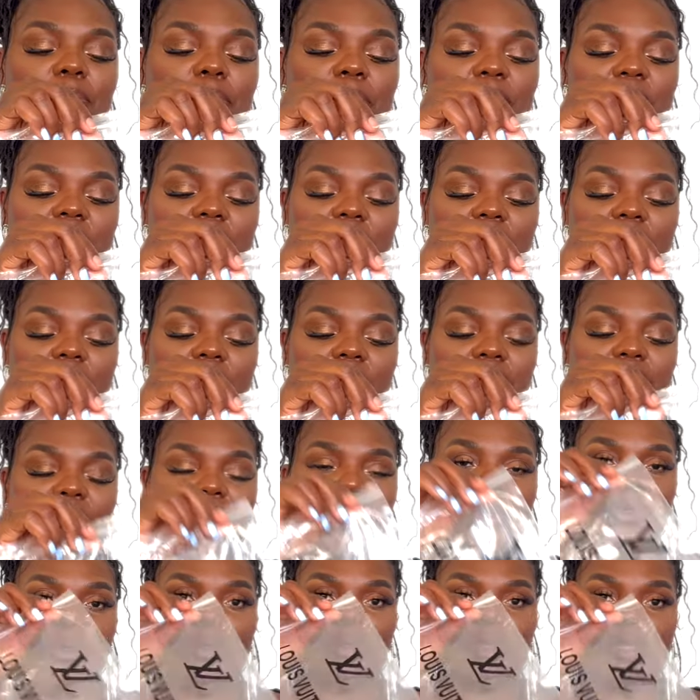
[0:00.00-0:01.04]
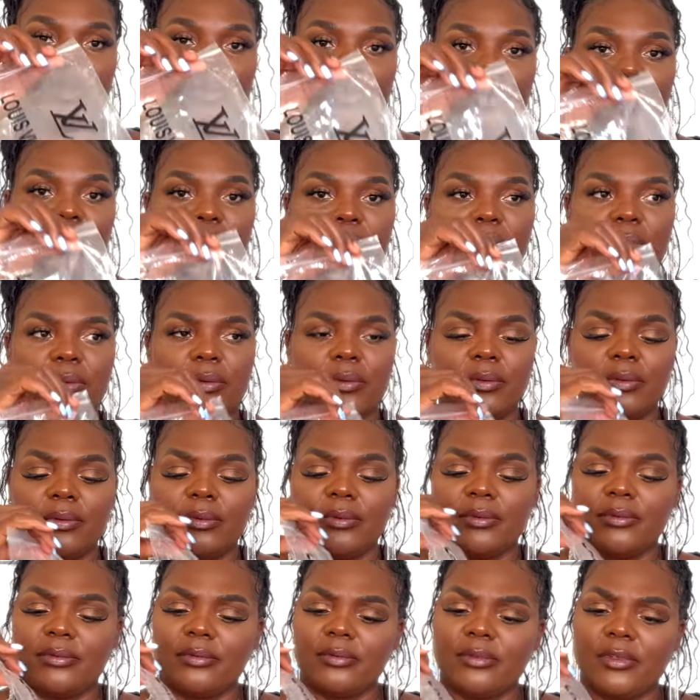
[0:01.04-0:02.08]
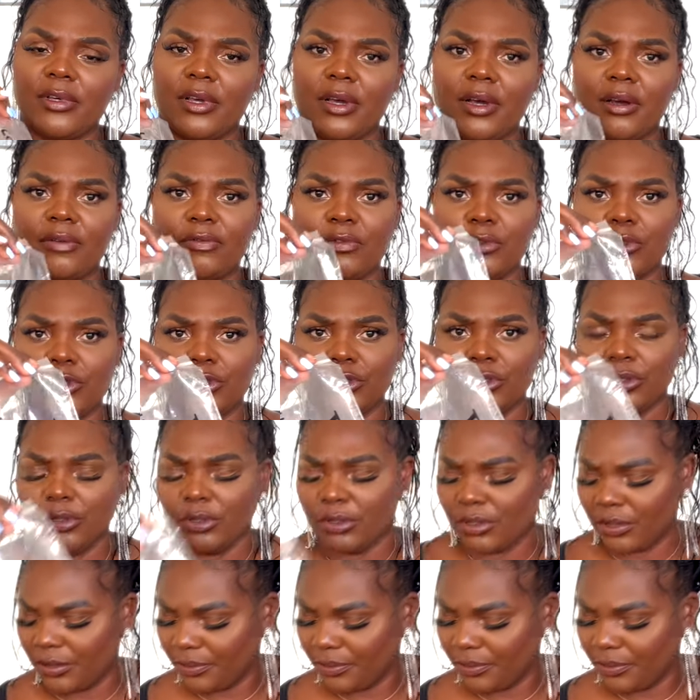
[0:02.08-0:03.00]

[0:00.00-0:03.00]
be reusable. Yeah, for sure.